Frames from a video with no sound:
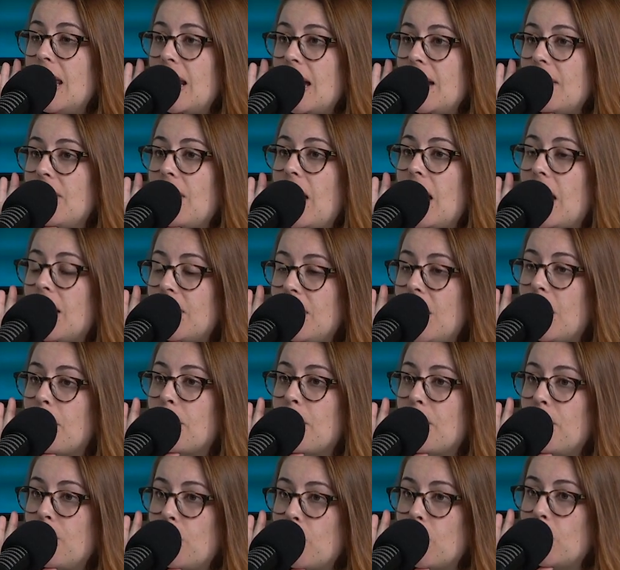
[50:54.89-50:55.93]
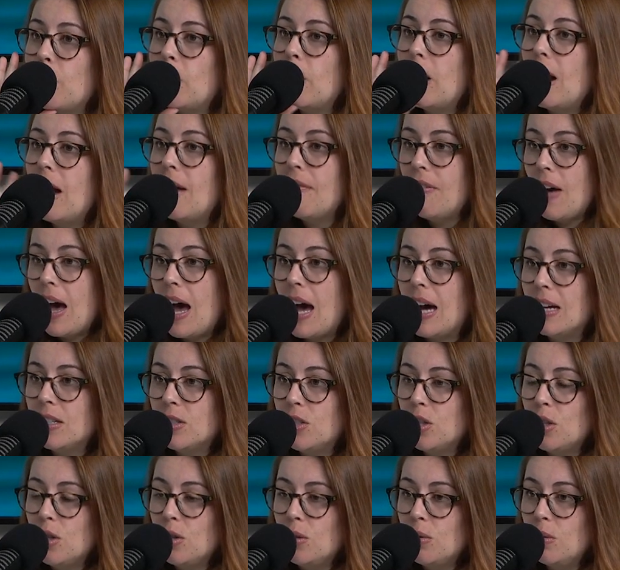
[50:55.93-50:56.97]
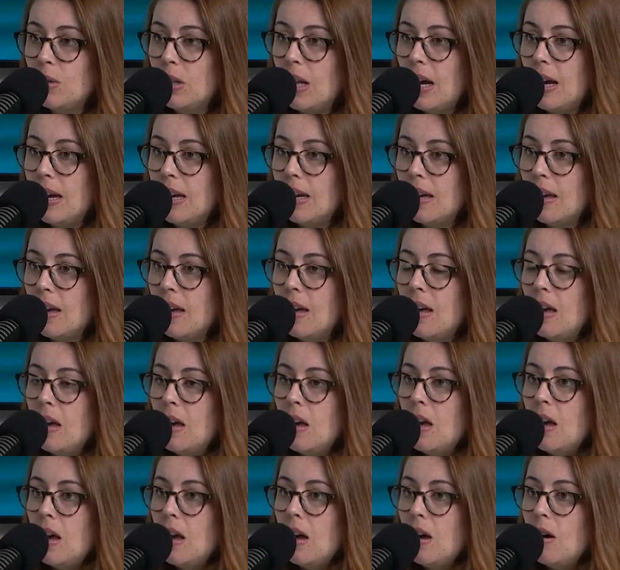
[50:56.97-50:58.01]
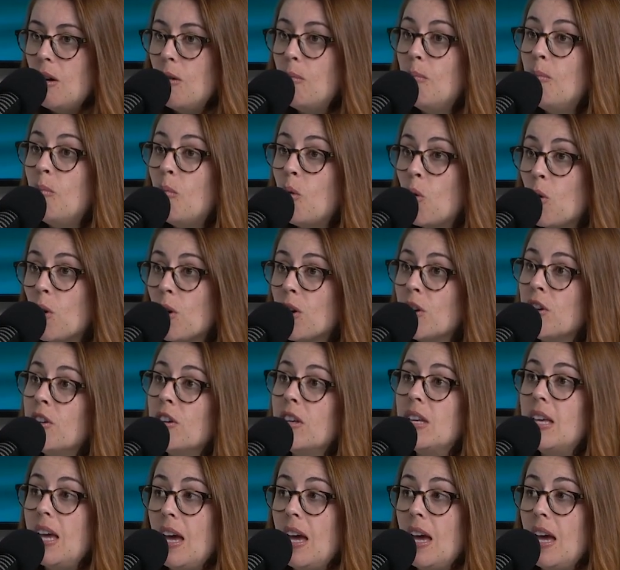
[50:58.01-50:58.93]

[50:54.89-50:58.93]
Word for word: And I've had that before where I've had to like mourn or